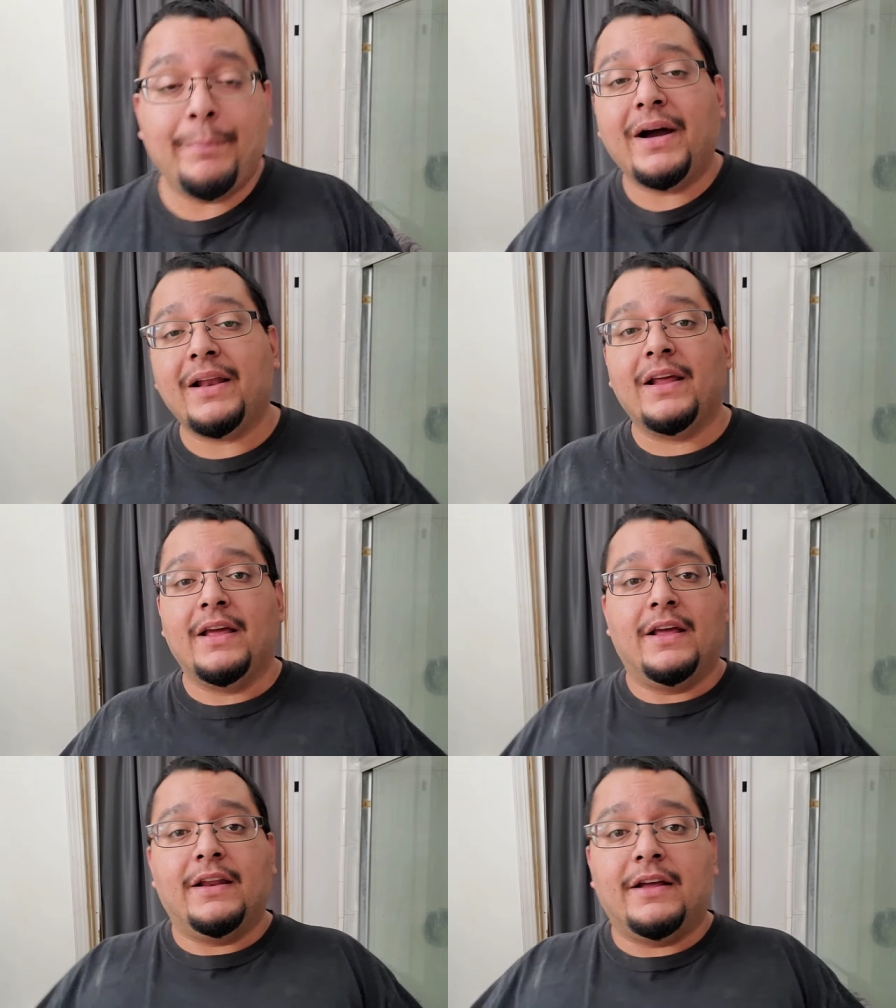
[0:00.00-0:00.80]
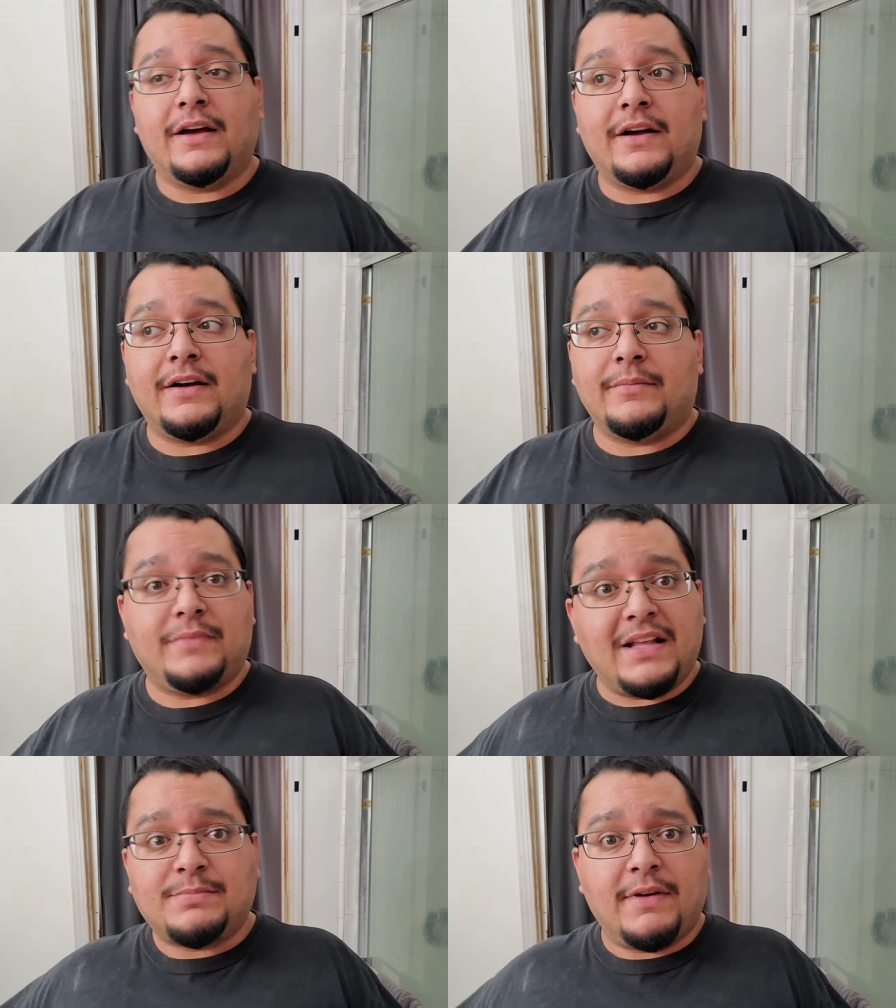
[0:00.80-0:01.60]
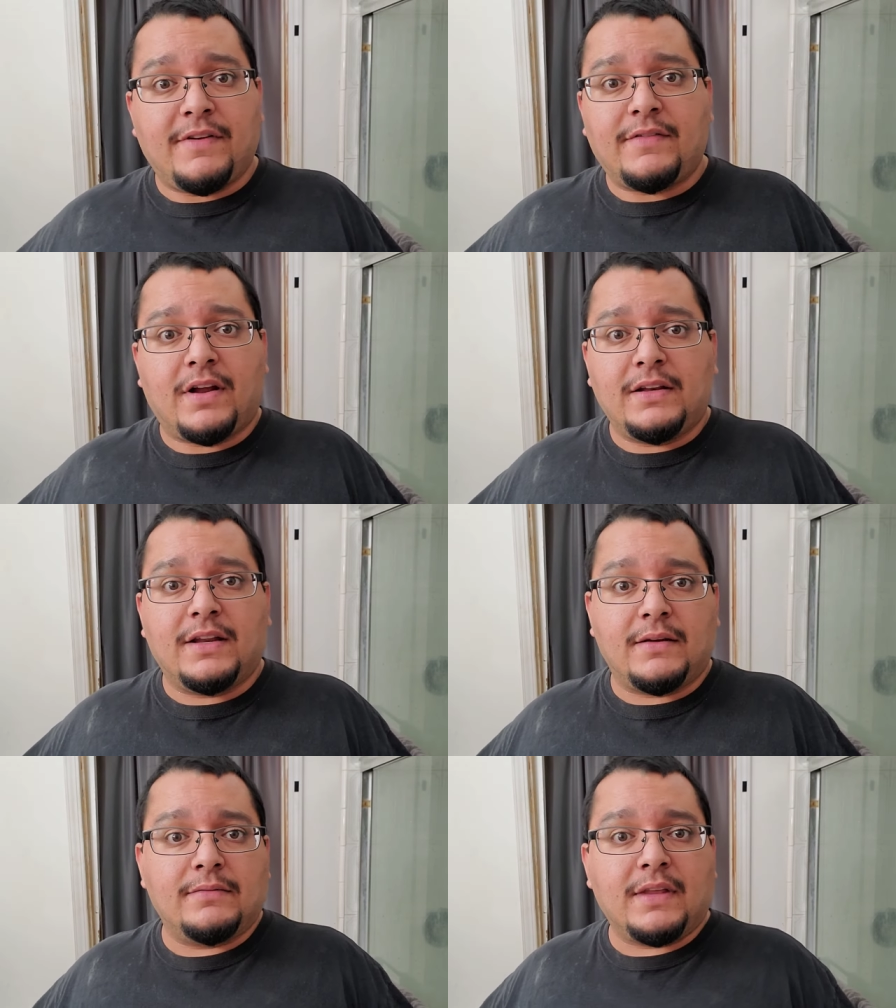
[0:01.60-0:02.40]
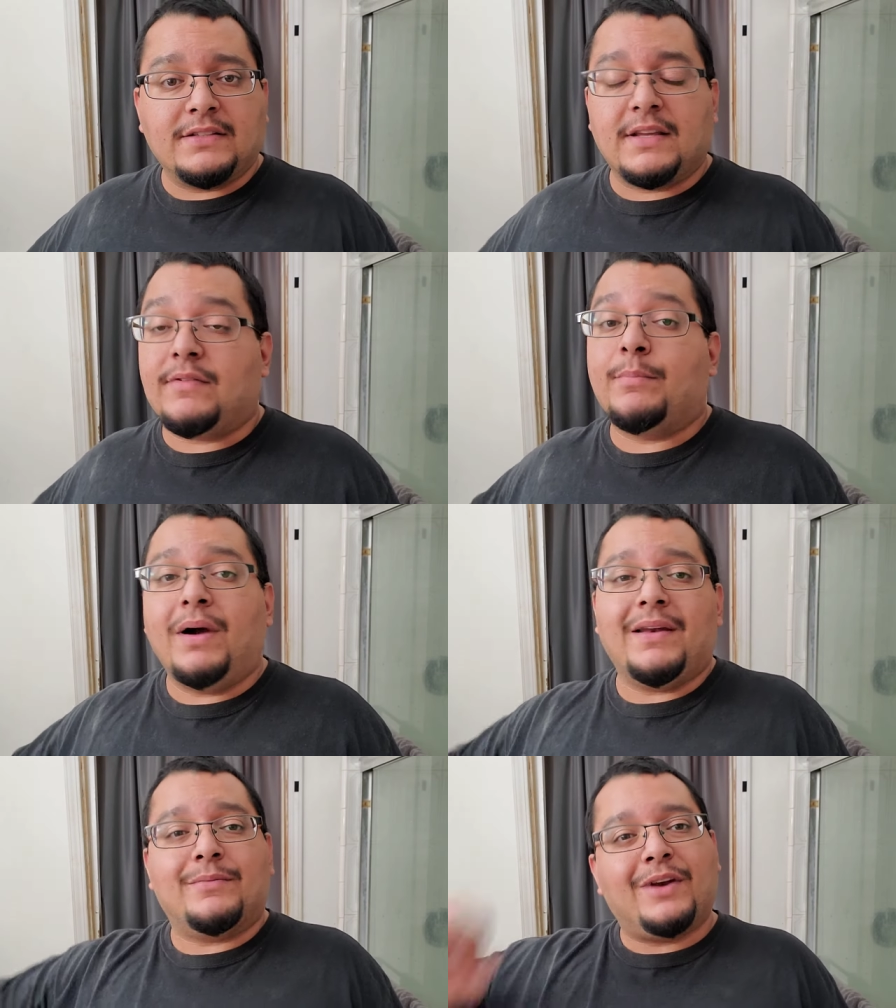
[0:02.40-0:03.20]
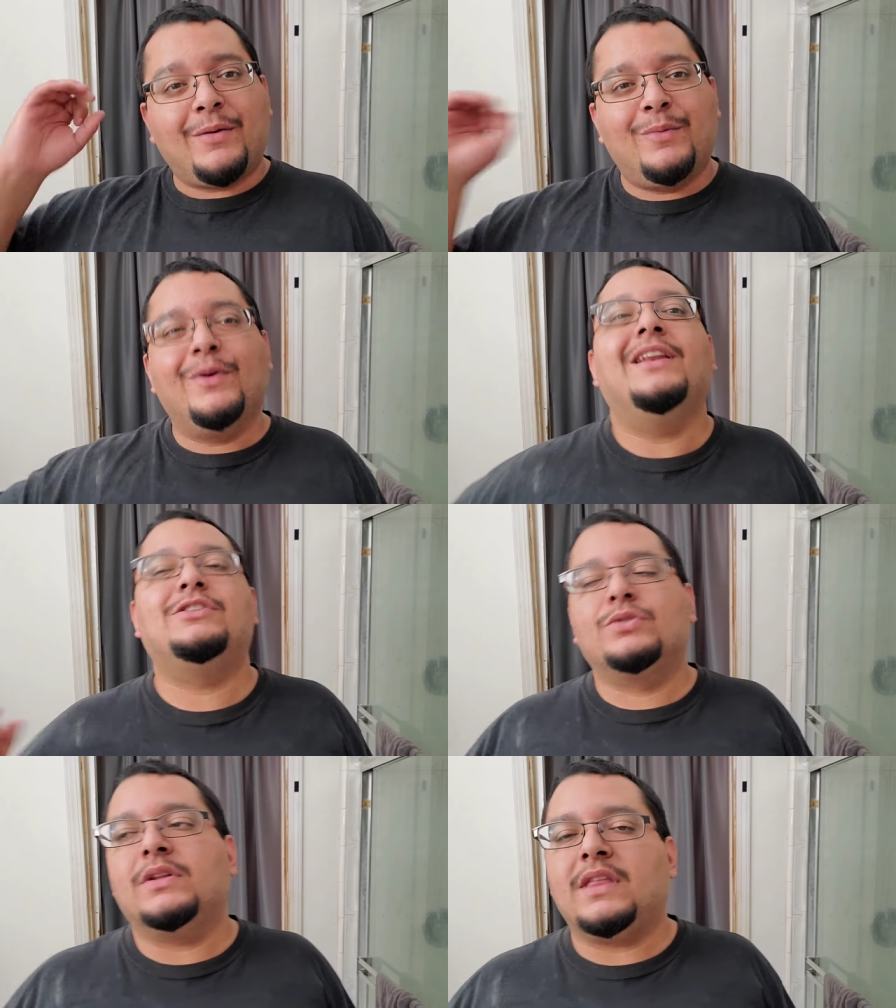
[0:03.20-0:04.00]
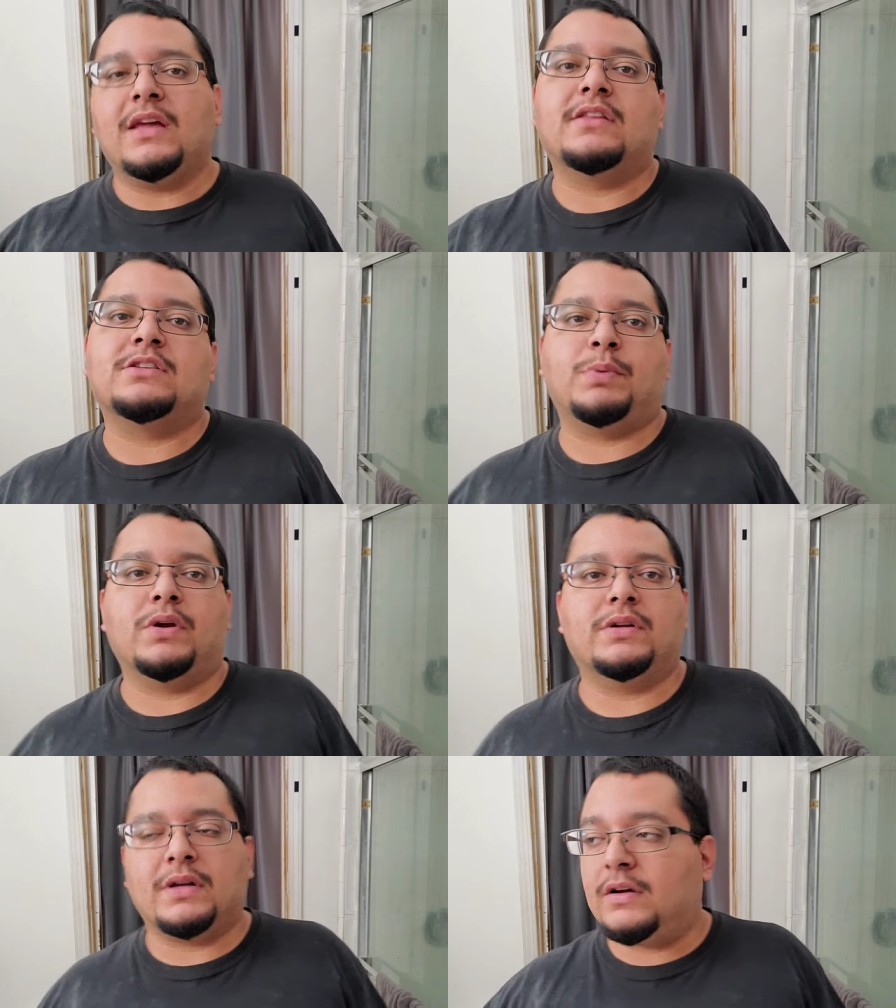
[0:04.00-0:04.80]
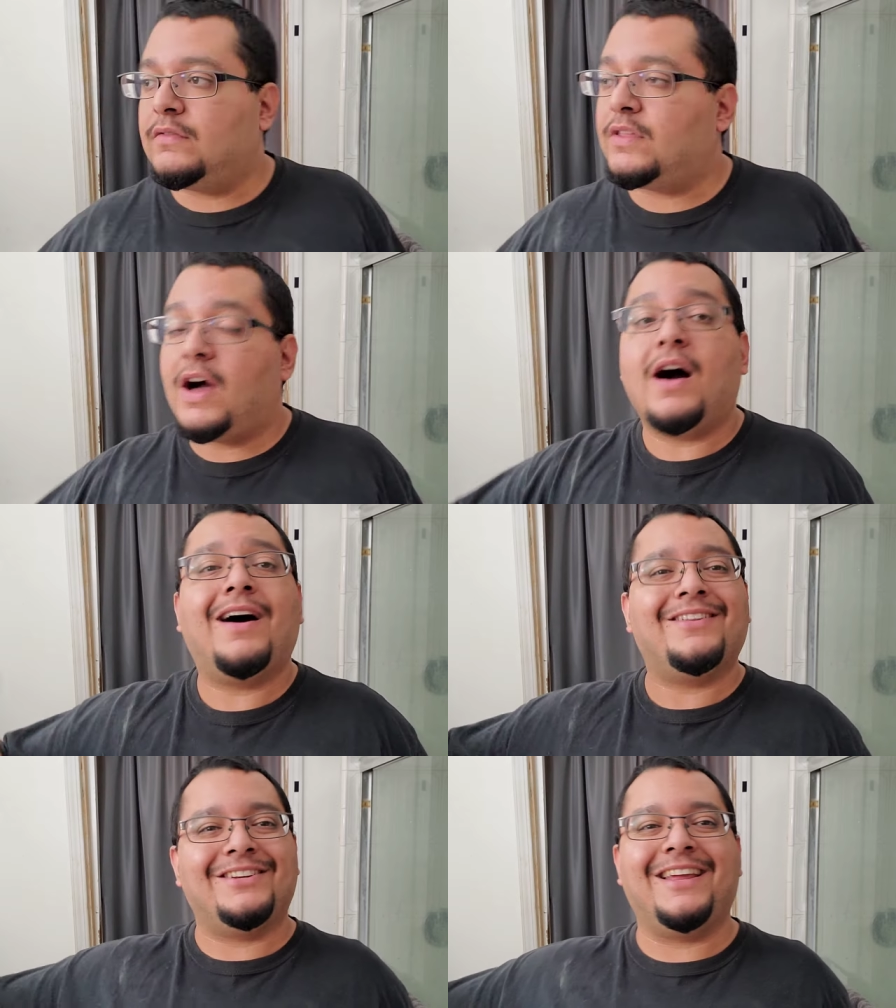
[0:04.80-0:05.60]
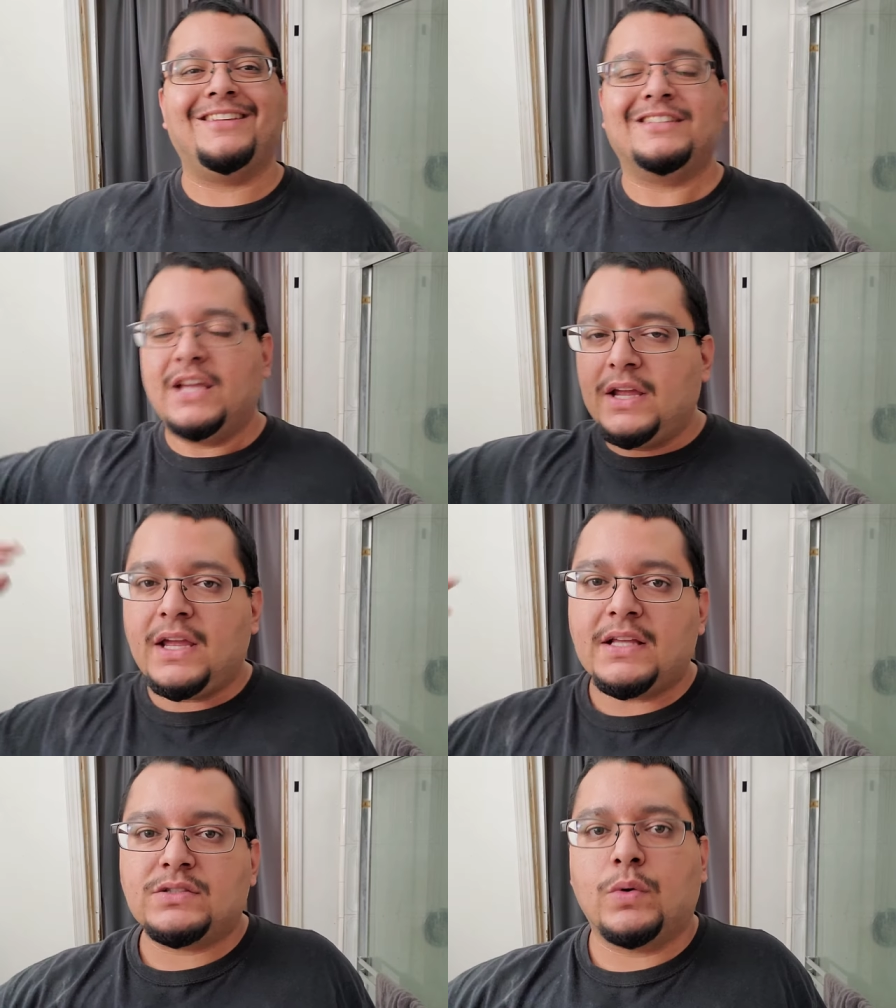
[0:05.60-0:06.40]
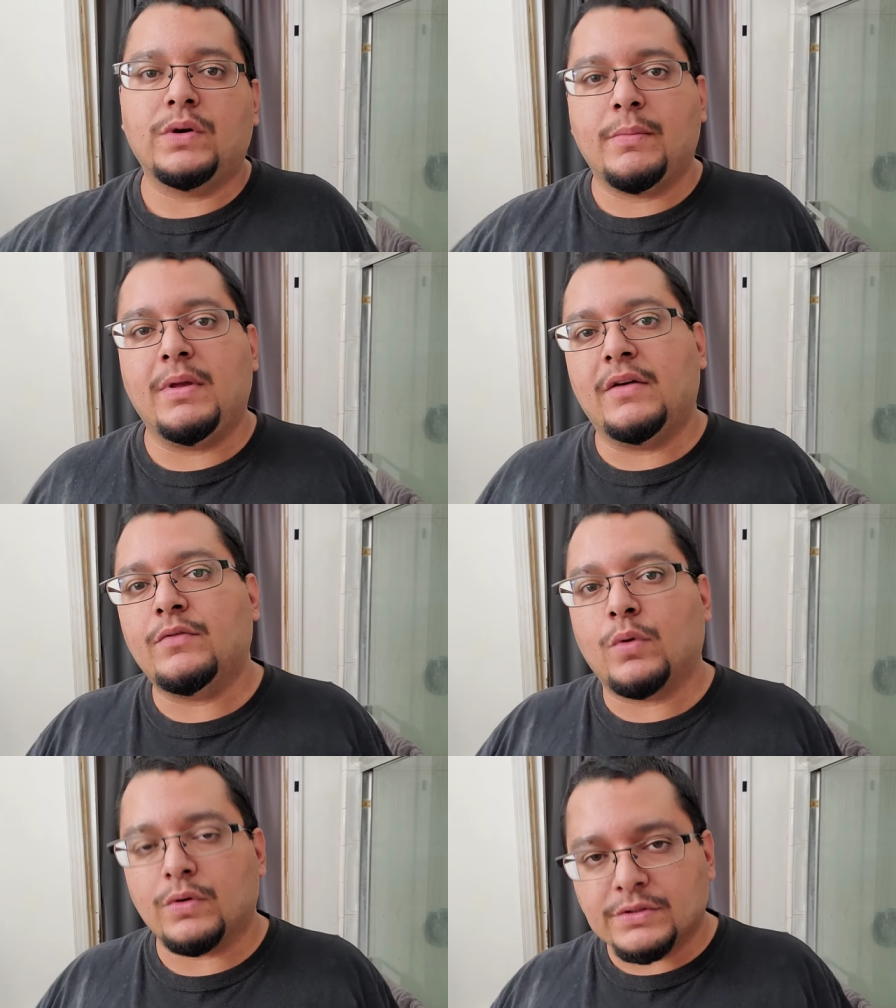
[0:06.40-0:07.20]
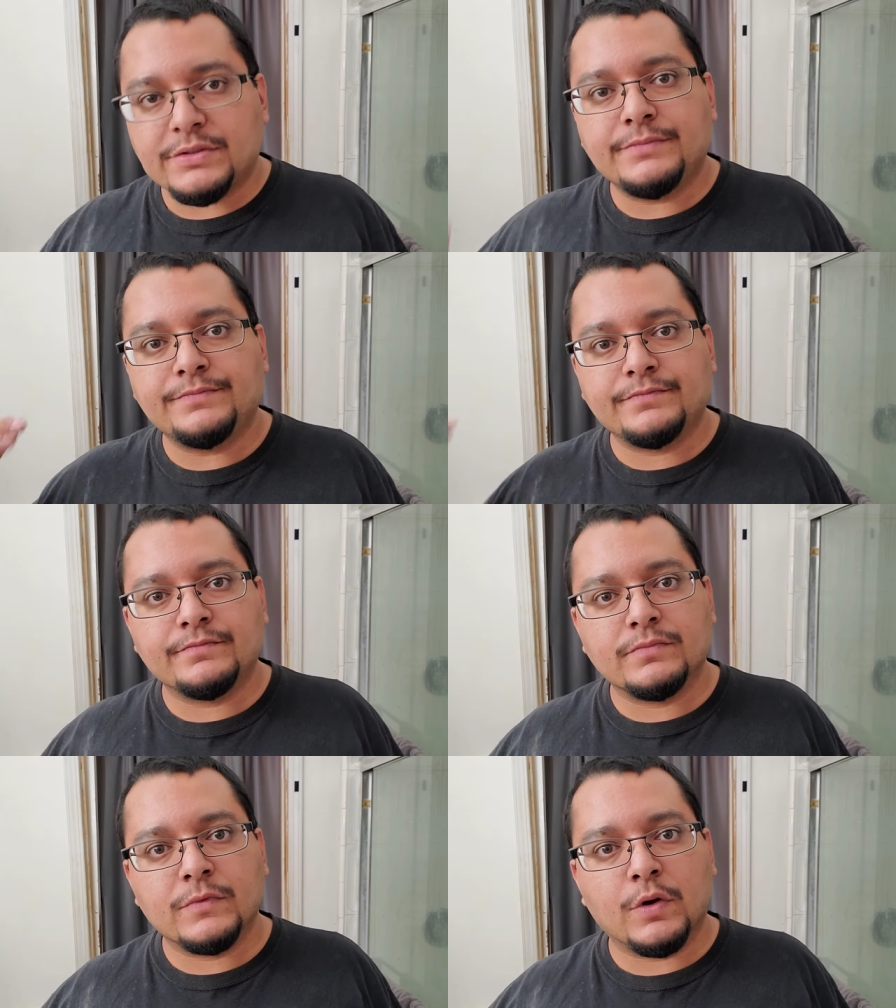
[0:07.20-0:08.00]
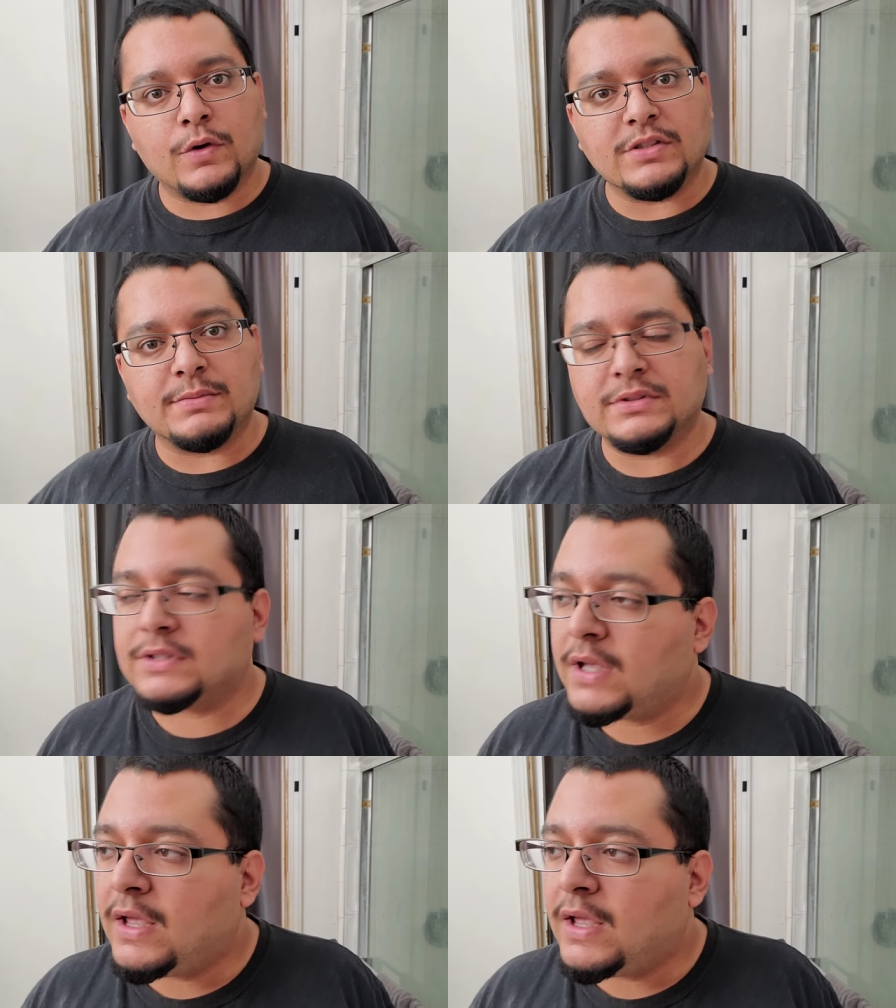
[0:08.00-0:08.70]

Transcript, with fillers: But um, that's my favorite holiday, Thanksgiving. But when I really truly think of the spirit of the holidays, it's going to be, of course, Christmas.